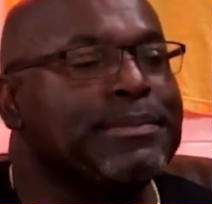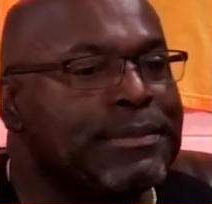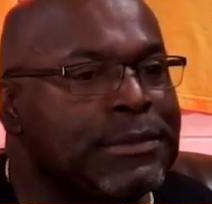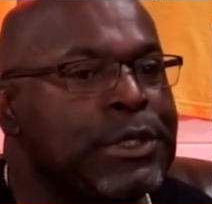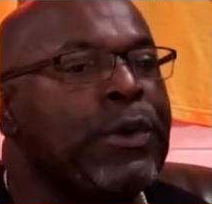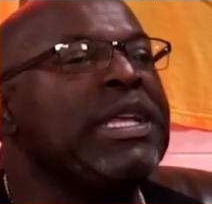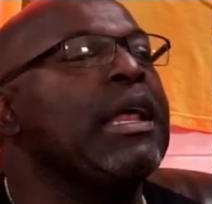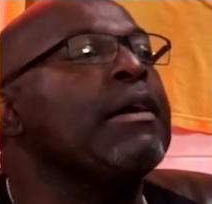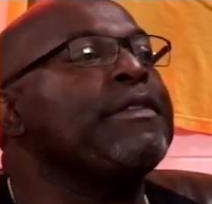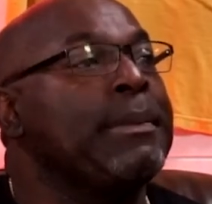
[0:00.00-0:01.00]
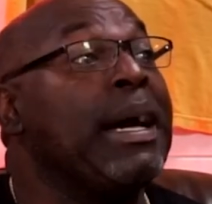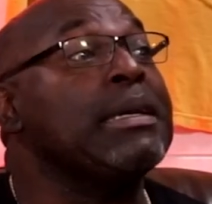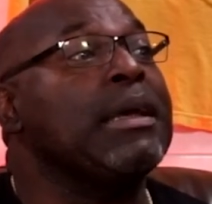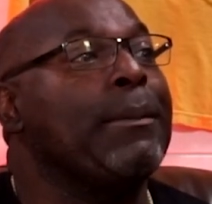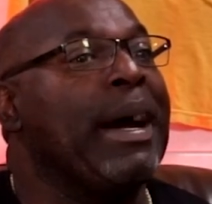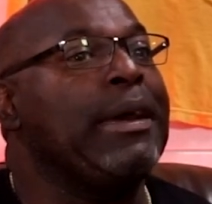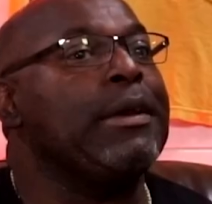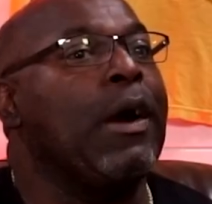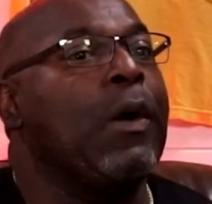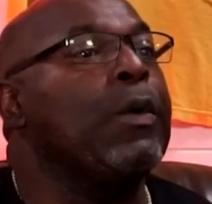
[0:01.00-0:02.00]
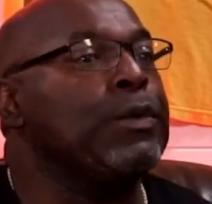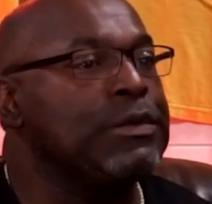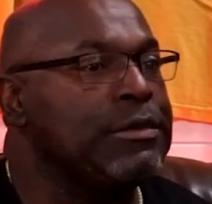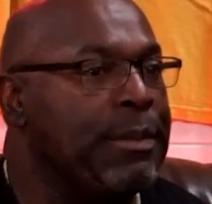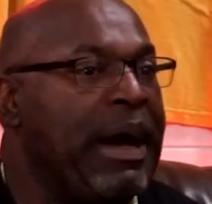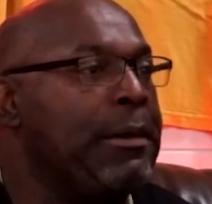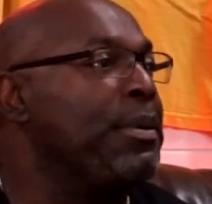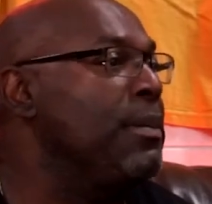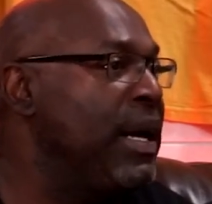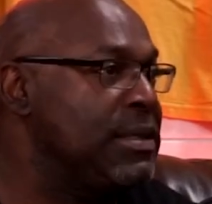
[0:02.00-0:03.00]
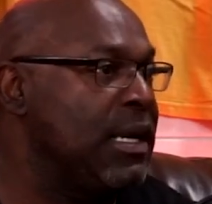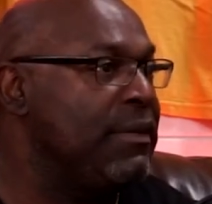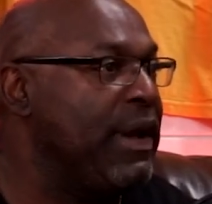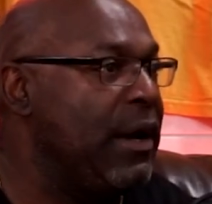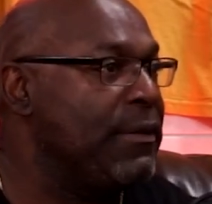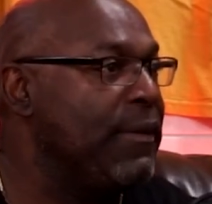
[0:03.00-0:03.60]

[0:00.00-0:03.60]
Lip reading: do enough in my own to probably pull myself out.